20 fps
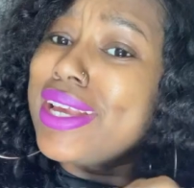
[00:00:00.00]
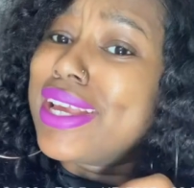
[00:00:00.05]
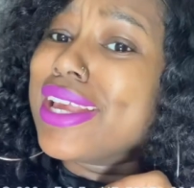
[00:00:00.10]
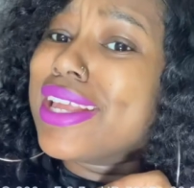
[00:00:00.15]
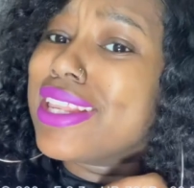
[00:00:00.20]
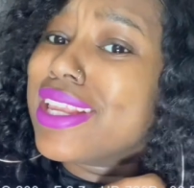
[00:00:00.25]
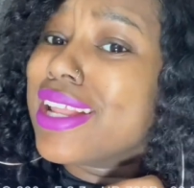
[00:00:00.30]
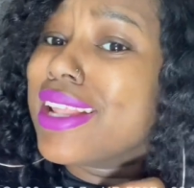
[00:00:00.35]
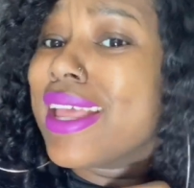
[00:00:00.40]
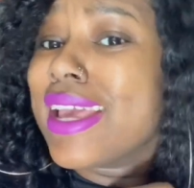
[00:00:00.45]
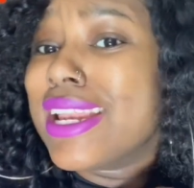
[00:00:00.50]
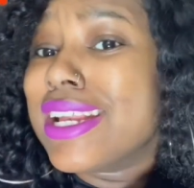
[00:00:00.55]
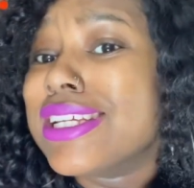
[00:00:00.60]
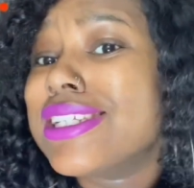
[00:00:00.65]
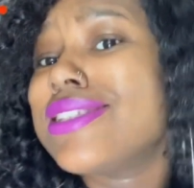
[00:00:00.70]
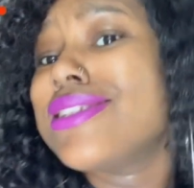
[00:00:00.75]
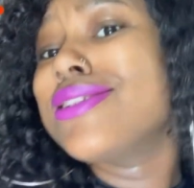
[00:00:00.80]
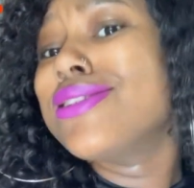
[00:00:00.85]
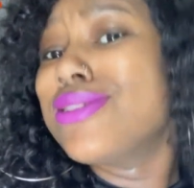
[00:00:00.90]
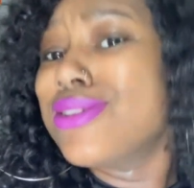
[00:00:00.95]
get the
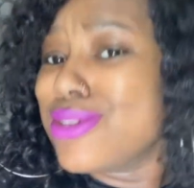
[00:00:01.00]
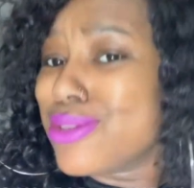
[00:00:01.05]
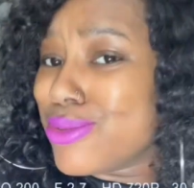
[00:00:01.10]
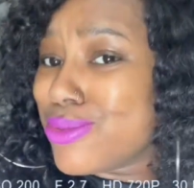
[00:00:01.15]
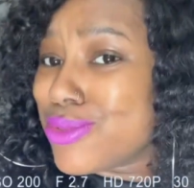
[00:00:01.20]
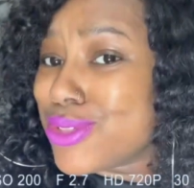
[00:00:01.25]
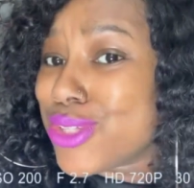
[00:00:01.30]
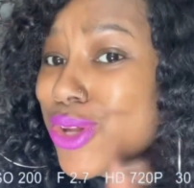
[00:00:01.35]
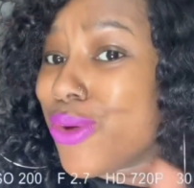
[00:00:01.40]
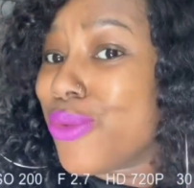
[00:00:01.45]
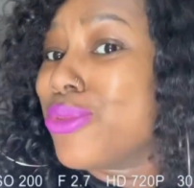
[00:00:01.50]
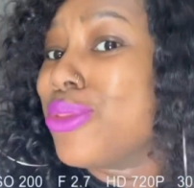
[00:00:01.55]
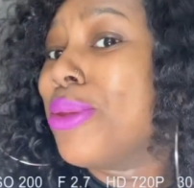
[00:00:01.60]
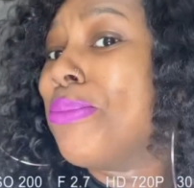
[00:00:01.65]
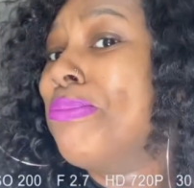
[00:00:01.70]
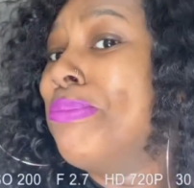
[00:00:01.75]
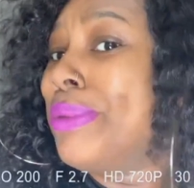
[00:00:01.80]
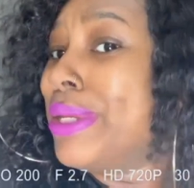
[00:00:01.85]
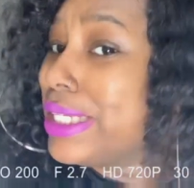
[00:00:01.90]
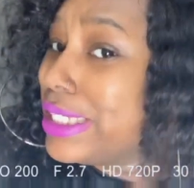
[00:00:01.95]
latest news on the
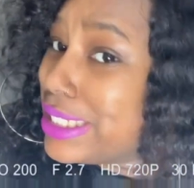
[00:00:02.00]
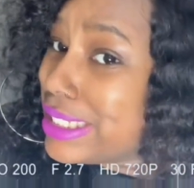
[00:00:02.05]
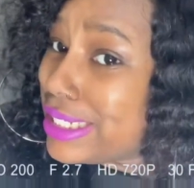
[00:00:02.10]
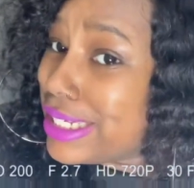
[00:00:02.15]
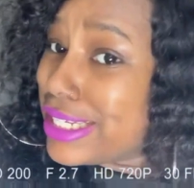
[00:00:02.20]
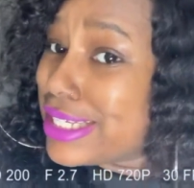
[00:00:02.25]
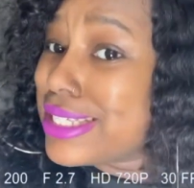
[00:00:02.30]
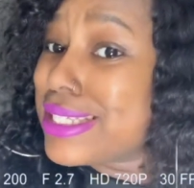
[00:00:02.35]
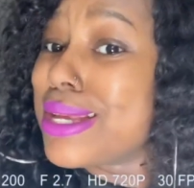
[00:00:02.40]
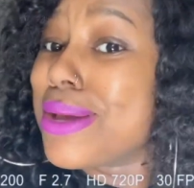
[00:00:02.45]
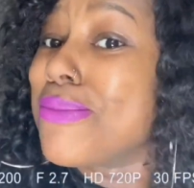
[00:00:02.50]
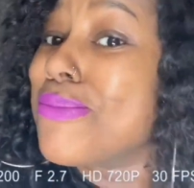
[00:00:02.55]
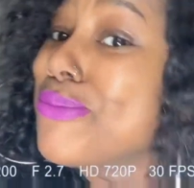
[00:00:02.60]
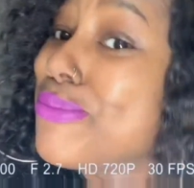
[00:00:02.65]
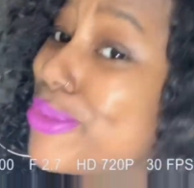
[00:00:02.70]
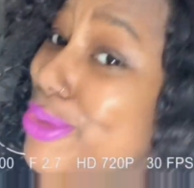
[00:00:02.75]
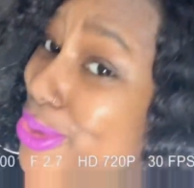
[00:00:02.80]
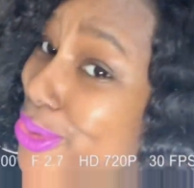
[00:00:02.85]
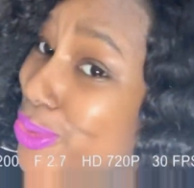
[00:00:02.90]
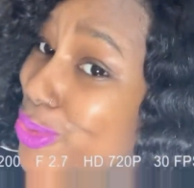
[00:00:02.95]
business,
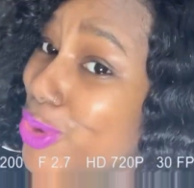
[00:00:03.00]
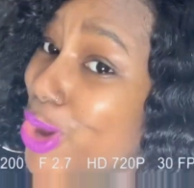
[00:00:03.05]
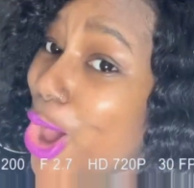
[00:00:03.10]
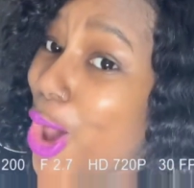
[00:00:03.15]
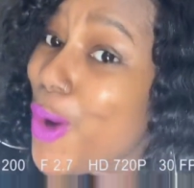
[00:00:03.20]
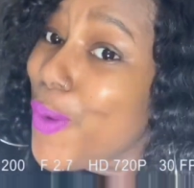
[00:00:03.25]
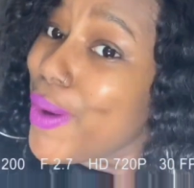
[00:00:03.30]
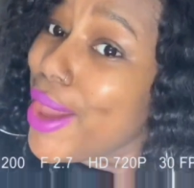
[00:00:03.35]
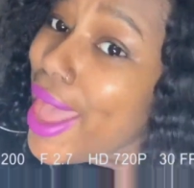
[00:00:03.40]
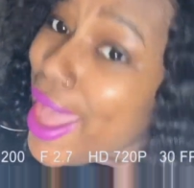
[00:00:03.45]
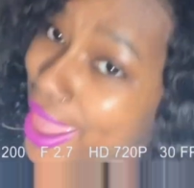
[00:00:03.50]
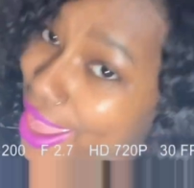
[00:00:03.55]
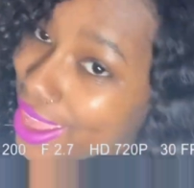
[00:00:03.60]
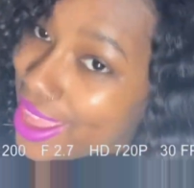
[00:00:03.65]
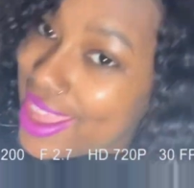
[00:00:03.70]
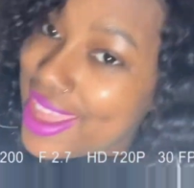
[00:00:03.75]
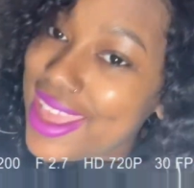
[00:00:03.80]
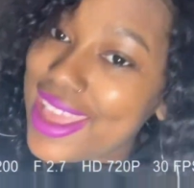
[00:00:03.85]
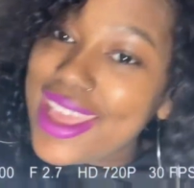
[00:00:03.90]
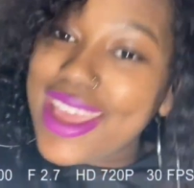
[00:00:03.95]
boo. Okay,
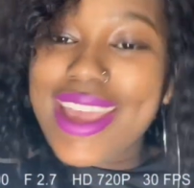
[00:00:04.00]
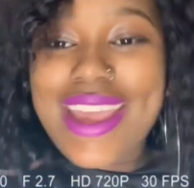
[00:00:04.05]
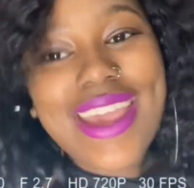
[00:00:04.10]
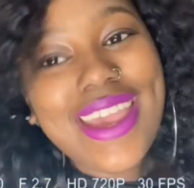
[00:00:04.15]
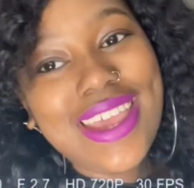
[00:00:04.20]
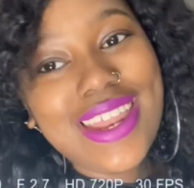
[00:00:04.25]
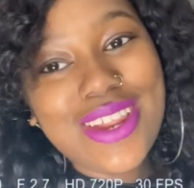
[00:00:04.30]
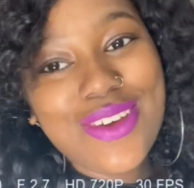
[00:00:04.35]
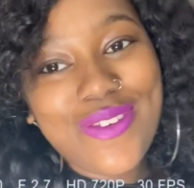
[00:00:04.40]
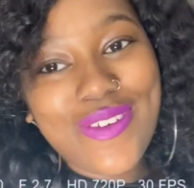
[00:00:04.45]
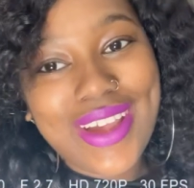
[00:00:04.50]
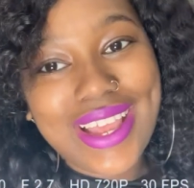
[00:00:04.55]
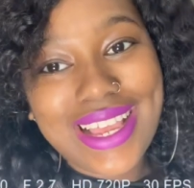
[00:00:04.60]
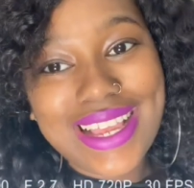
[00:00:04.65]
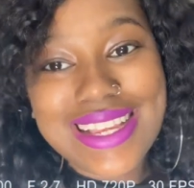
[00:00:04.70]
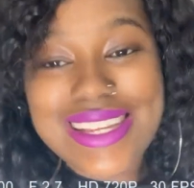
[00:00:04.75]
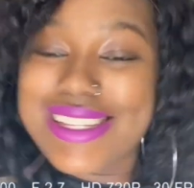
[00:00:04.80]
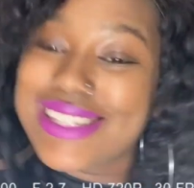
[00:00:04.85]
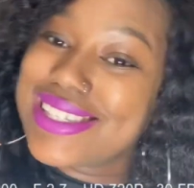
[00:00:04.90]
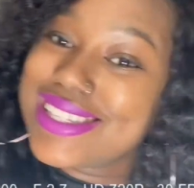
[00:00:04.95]

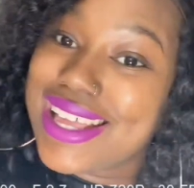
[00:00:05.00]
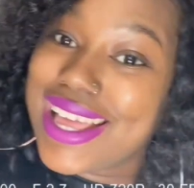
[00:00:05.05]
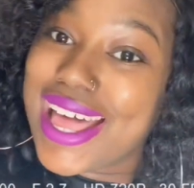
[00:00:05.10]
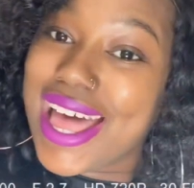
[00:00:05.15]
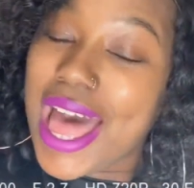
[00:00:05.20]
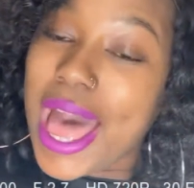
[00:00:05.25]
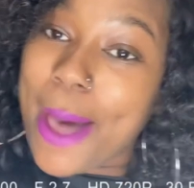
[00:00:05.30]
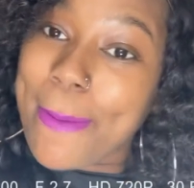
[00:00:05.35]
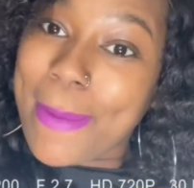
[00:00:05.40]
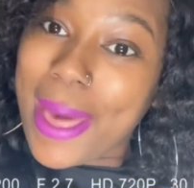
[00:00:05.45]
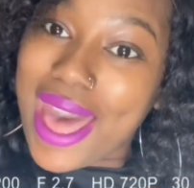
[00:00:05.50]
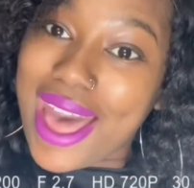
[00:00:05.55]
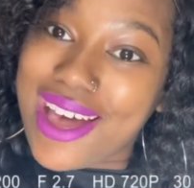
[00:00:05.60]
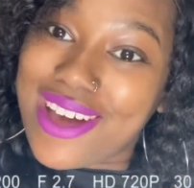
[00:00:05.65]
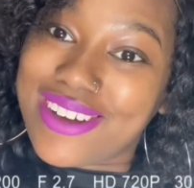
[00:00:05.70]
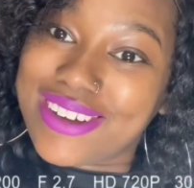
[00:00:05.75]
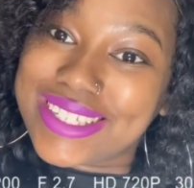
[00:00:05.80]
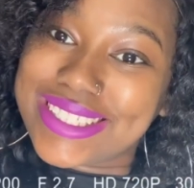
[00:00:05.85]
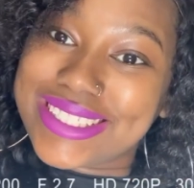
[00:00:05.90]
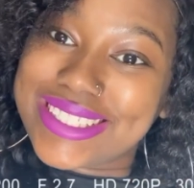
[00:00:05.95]
anyways, I'm
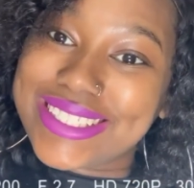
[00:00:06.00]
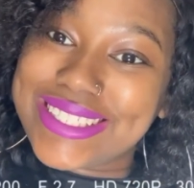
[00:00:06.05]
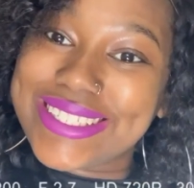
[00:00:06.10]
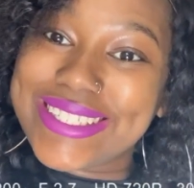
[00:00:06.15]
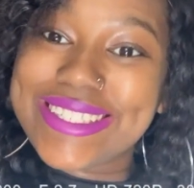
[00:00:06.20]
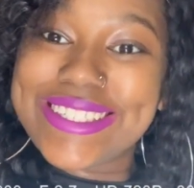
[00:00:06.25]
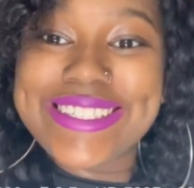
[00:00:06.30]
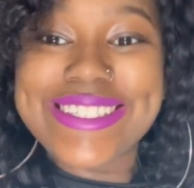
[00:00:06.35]
out.